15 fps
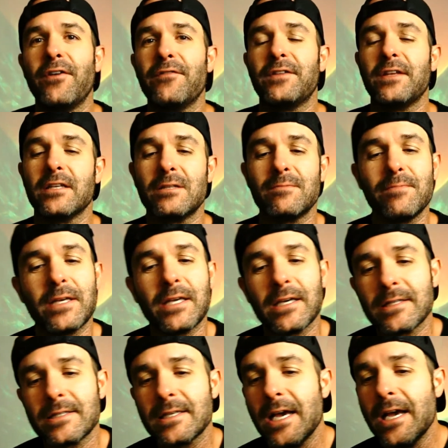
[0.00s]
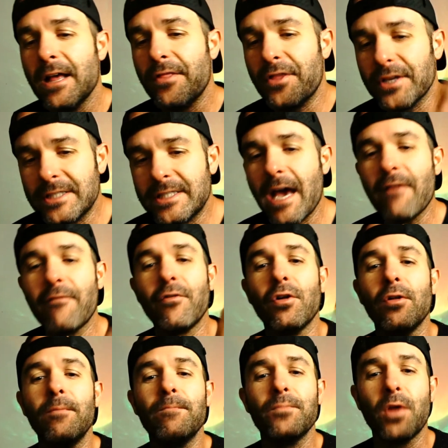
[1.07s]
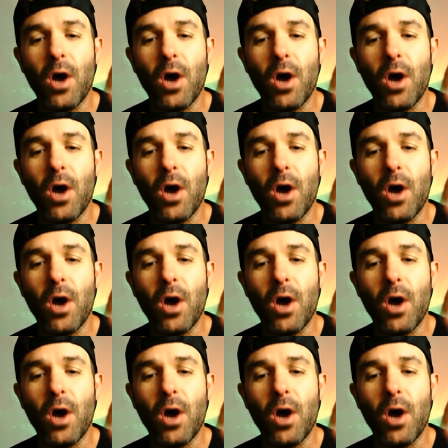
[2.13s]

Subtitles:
It's because the devil